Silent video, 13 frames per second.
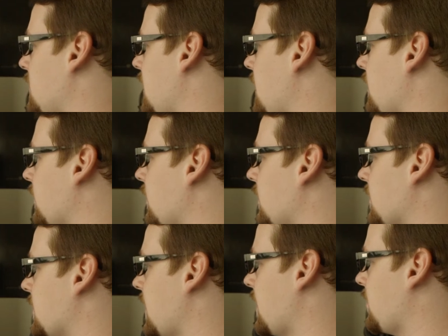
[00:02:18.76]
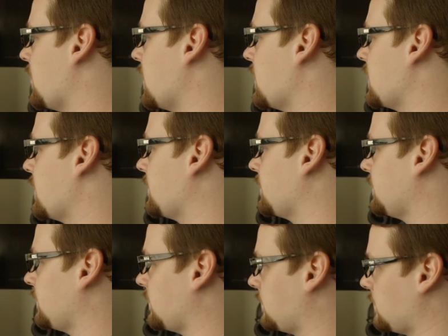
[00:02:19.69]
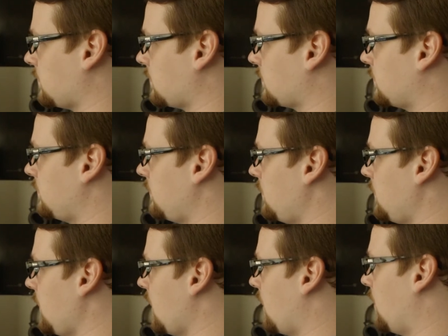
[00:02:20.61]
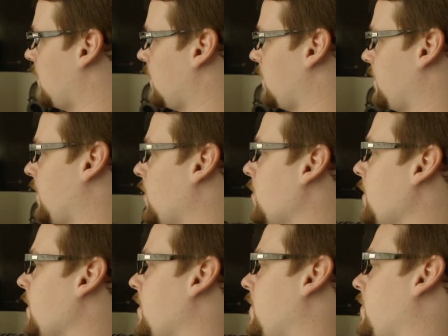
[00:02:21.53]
take a little segment of earlier